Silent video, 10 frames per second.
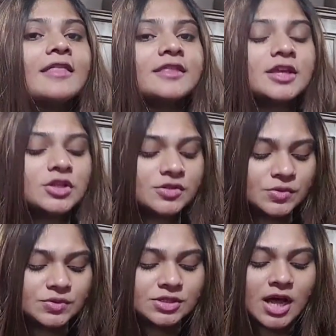and then
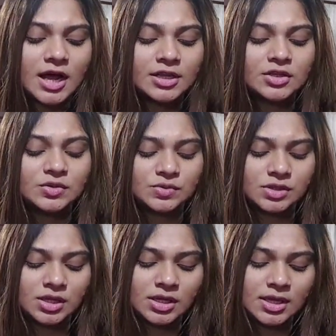you start
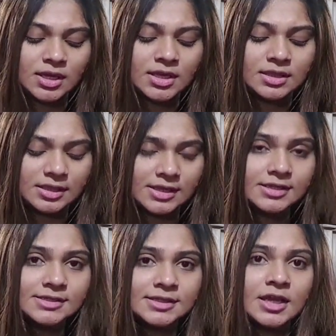using
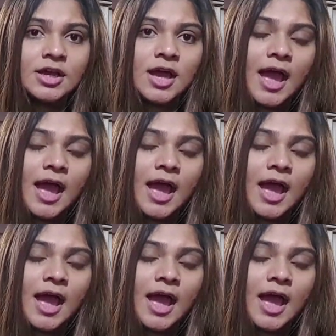this,